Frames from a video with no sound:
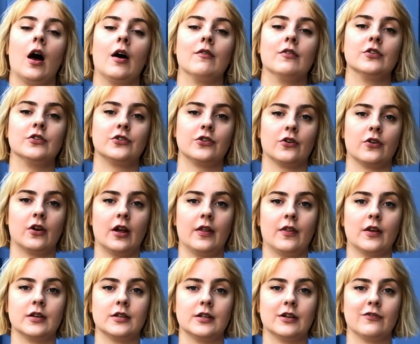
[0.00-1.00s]
of
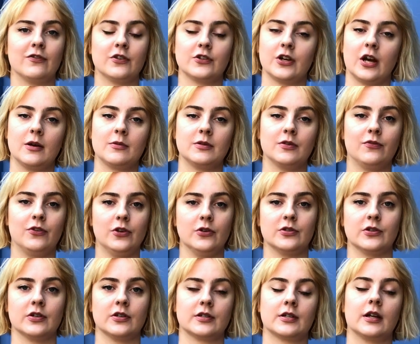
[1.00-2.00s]
ensuring that different types of
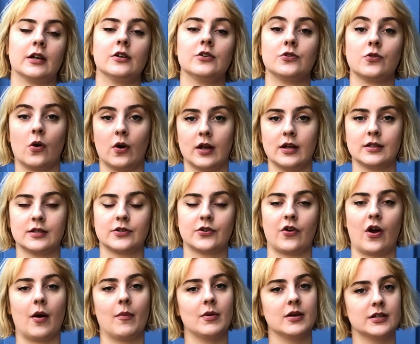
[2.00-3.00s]
users can enjoy
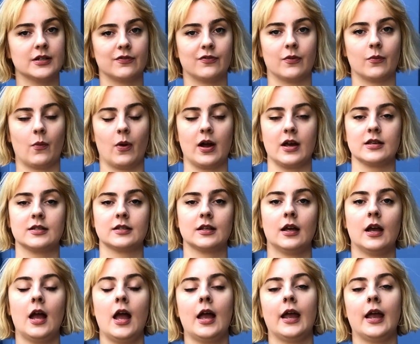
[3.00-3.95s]
Instagram in different ways,